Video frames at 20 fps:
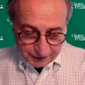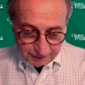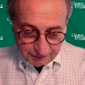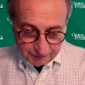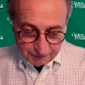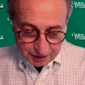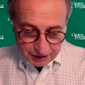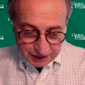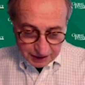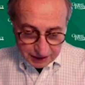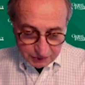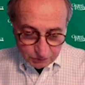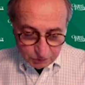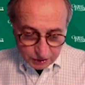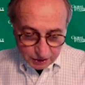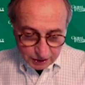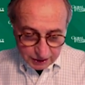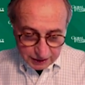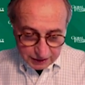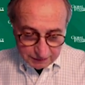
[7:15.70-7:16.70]

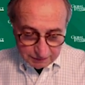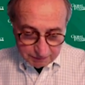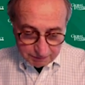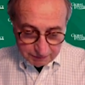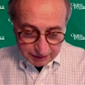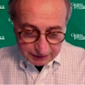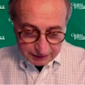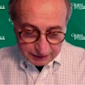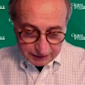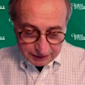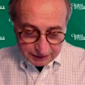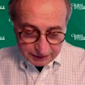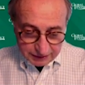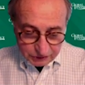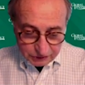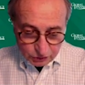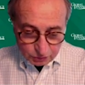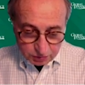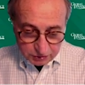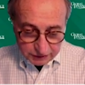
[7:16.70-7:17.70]
BNY Mellon
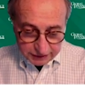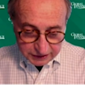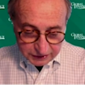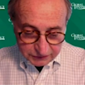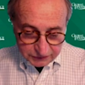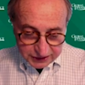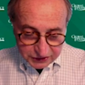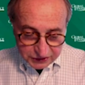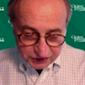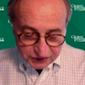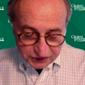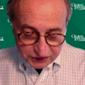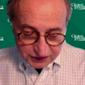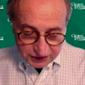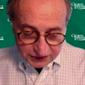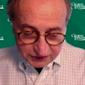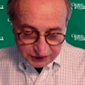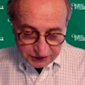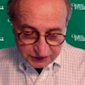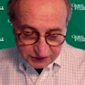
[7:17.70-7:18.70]
Global Innovation
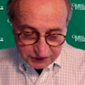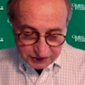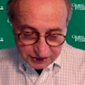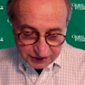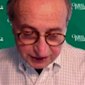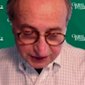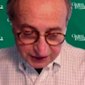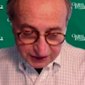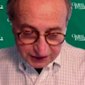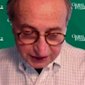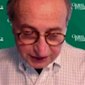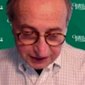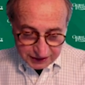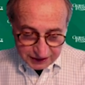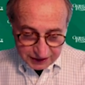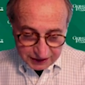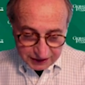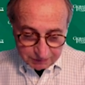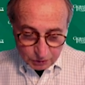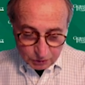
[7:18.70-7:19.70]
Centers
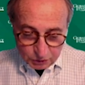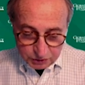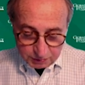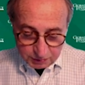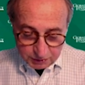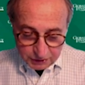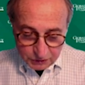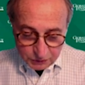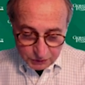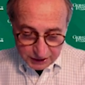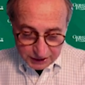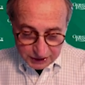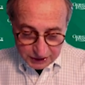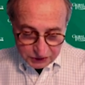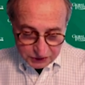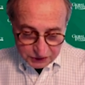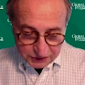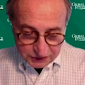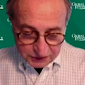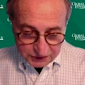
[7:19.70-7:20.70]
in multiple
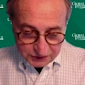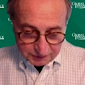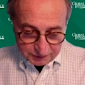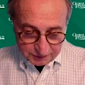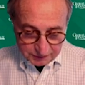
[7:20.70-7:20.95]
locations.